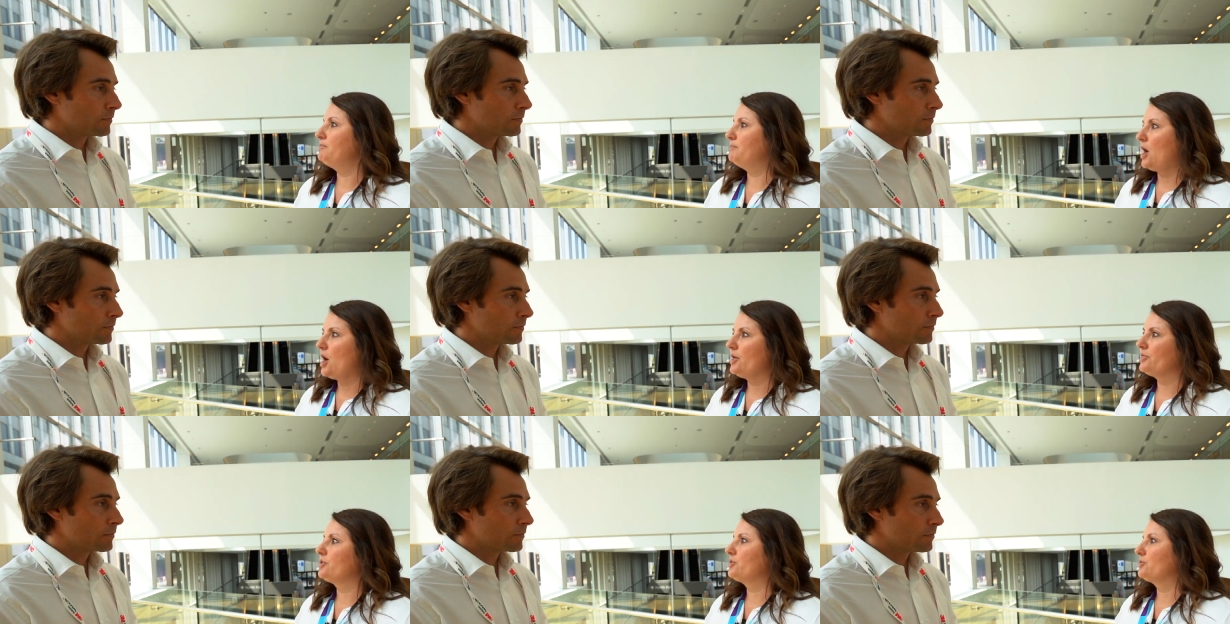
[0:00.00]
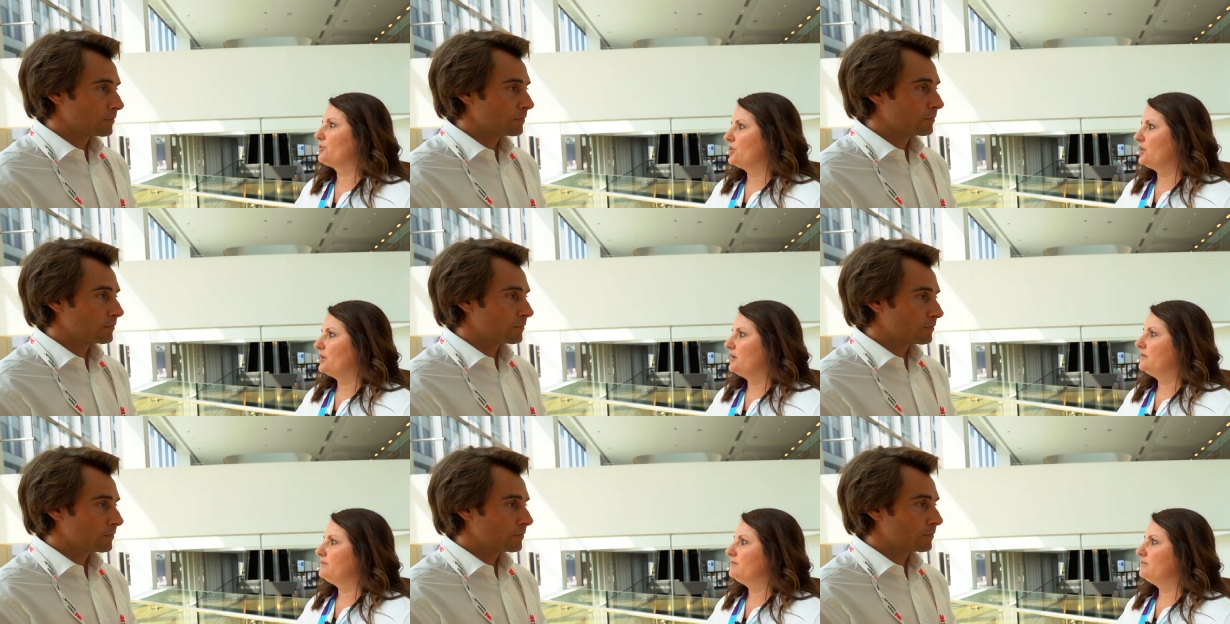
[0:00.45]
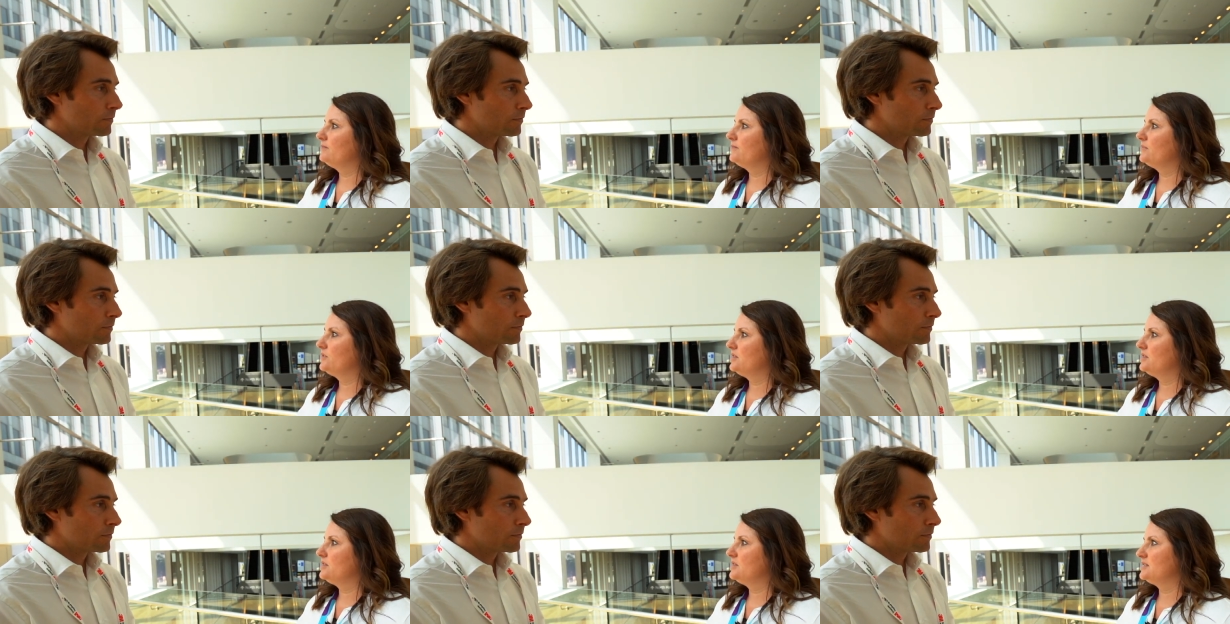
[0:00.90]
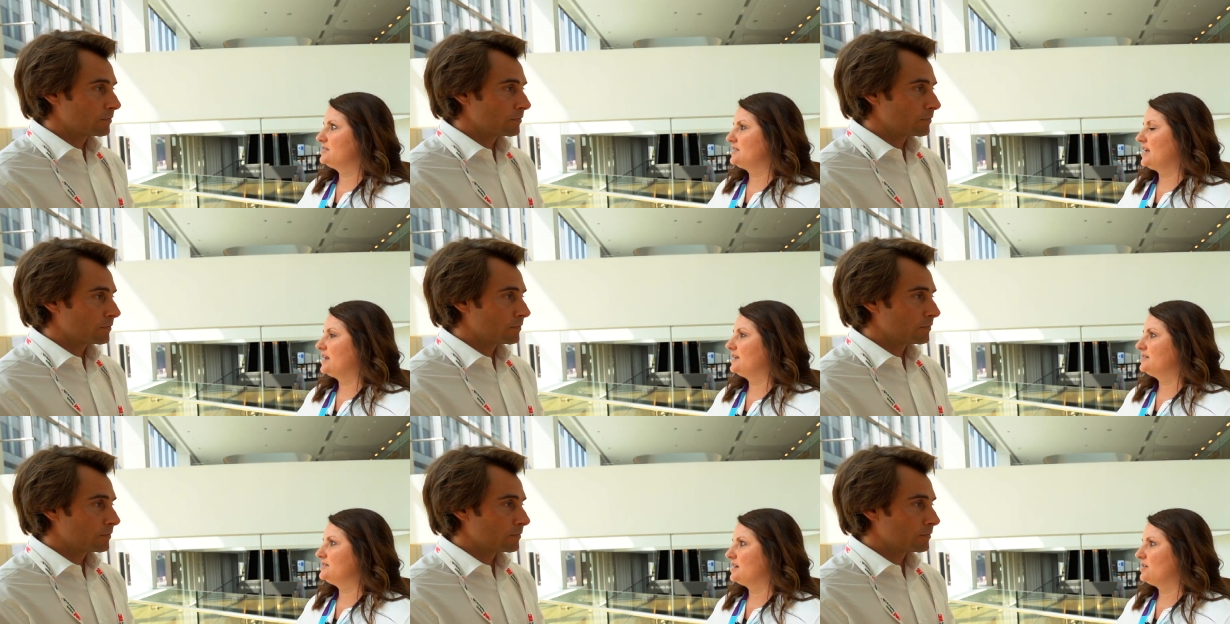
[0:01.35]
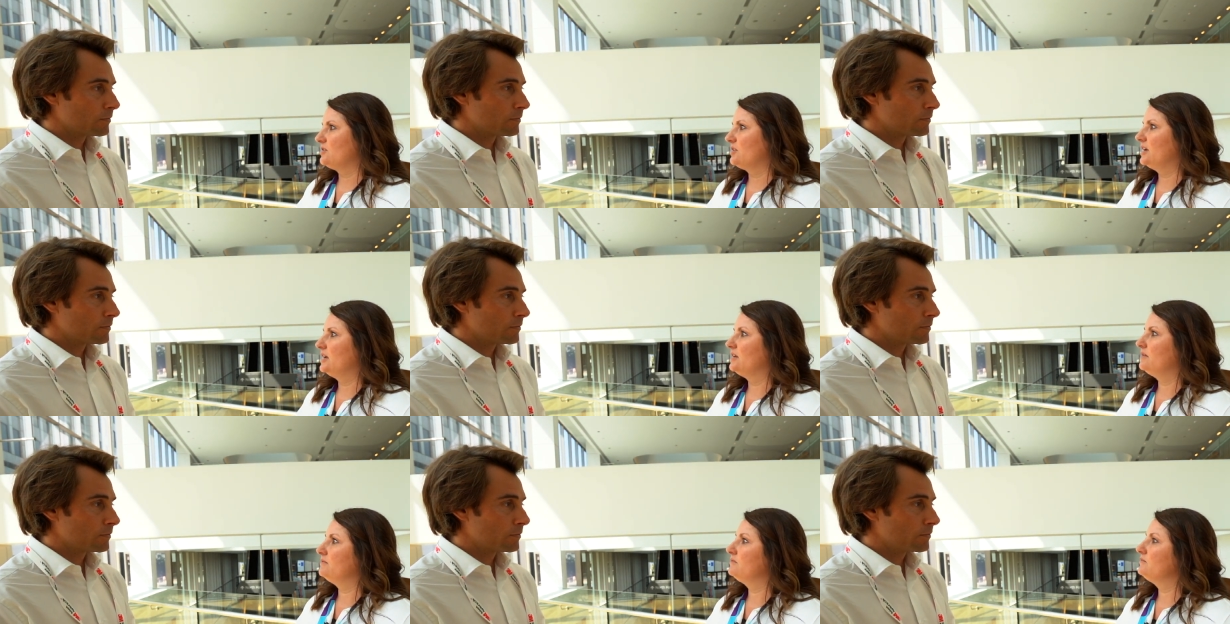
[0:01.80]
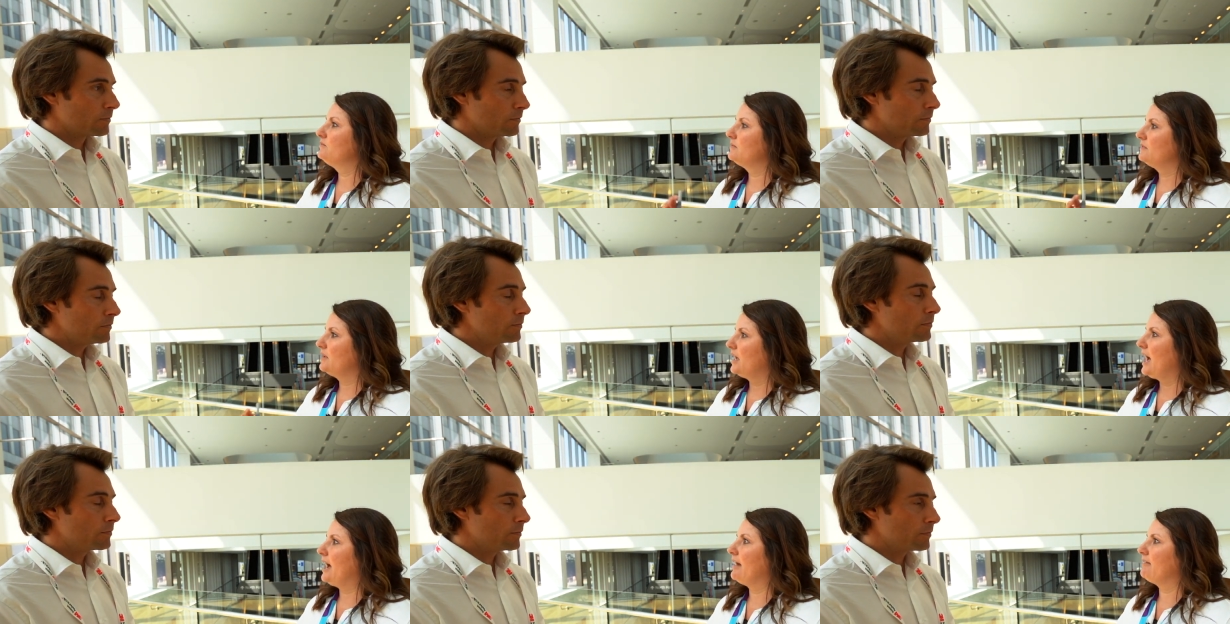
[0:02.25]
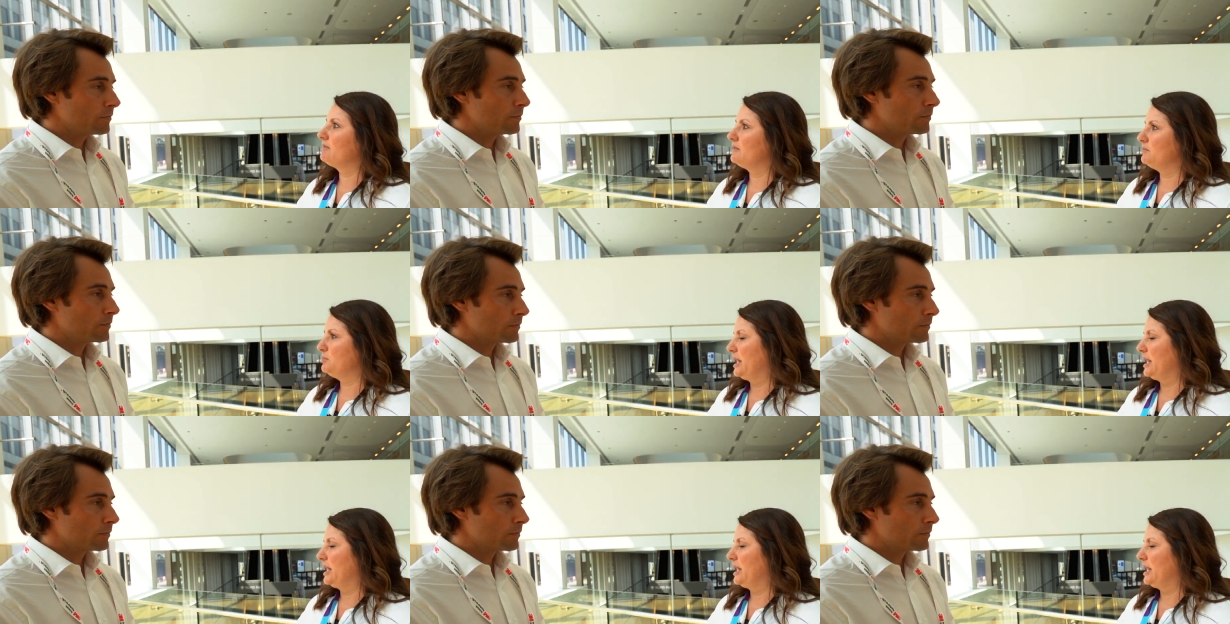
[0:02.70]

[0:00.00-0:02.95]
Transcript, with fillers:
Speaker 1: bother the the sanitarian mm -hmm. at the